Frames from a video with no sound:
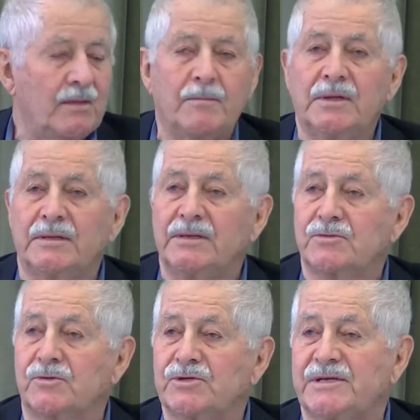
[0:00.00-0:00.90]
the
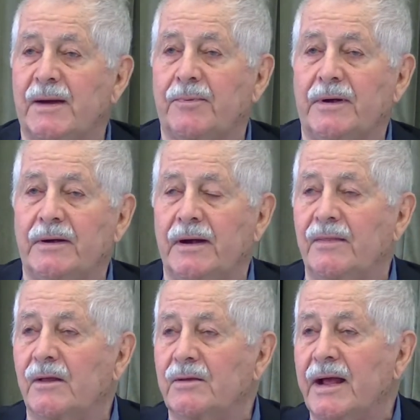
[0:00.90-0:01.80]
buildings were separate
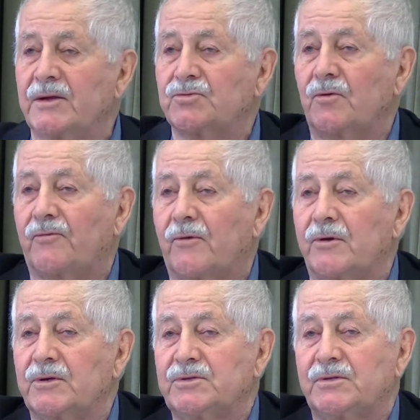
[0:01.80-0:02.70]
and the natural
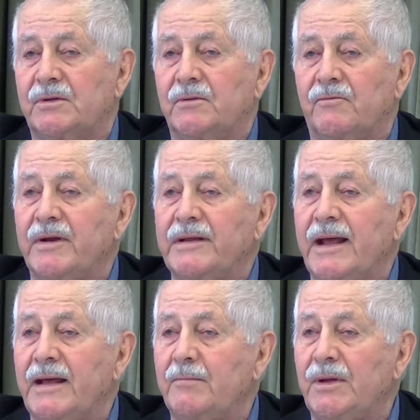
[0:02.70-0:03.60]
forest
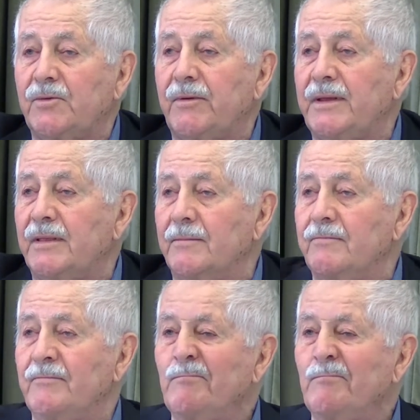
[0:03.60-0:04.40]
retained between them.